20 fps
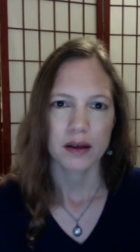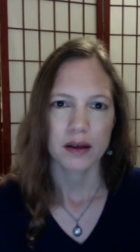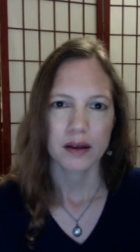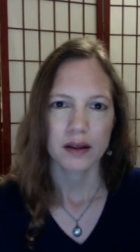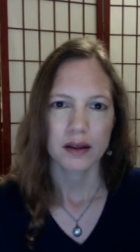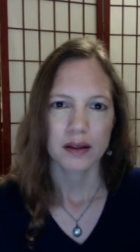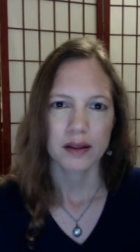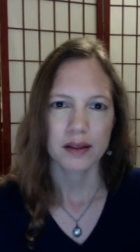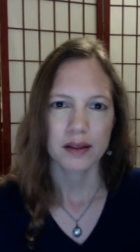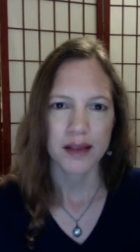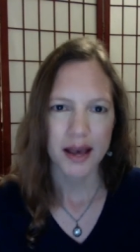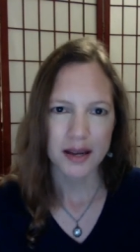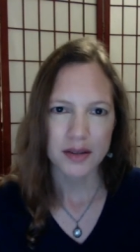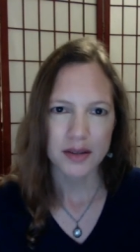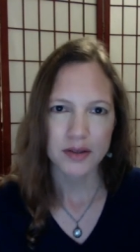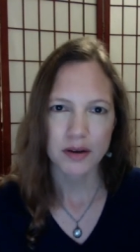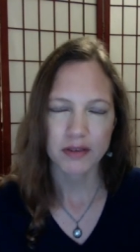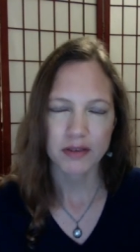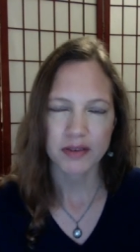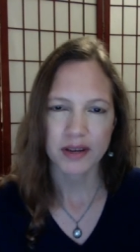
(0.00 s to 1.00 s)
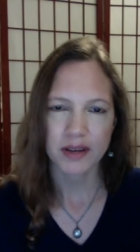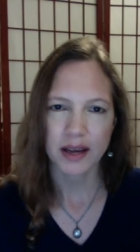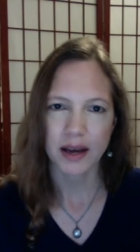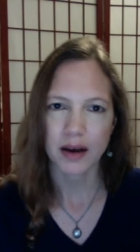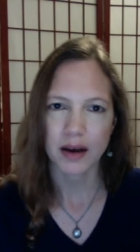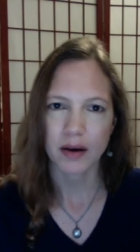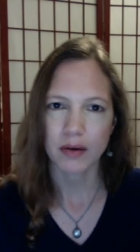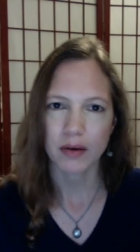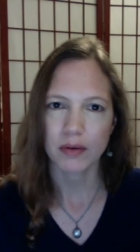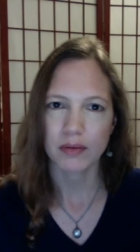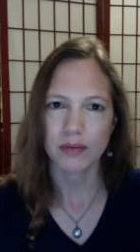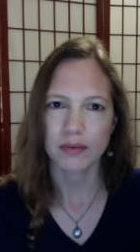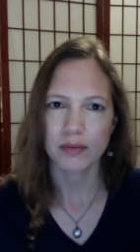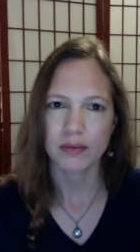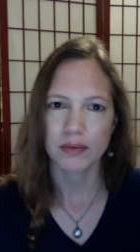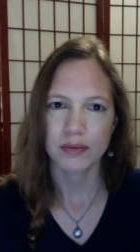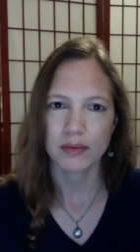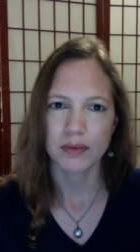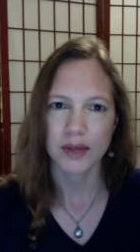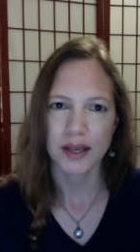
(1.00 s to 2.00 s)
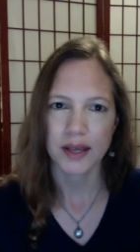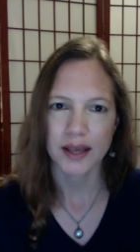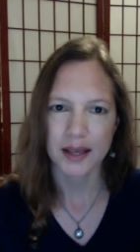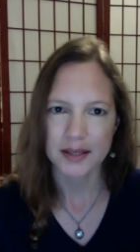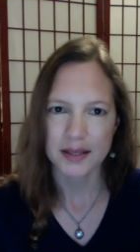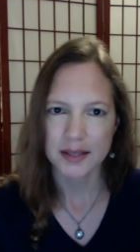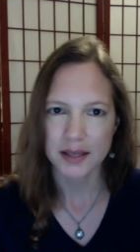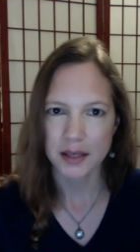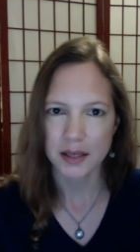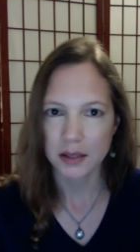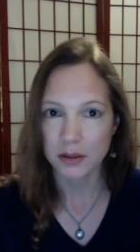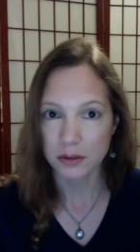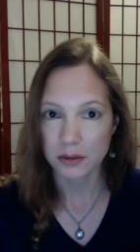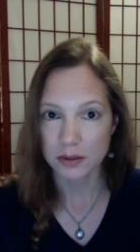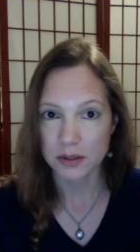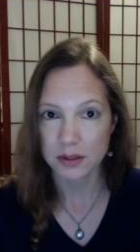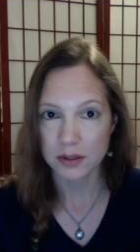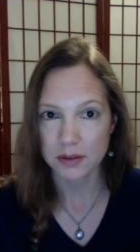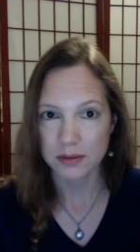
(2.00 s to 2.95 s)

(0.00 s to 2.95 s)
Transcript: that is often how it gets healed.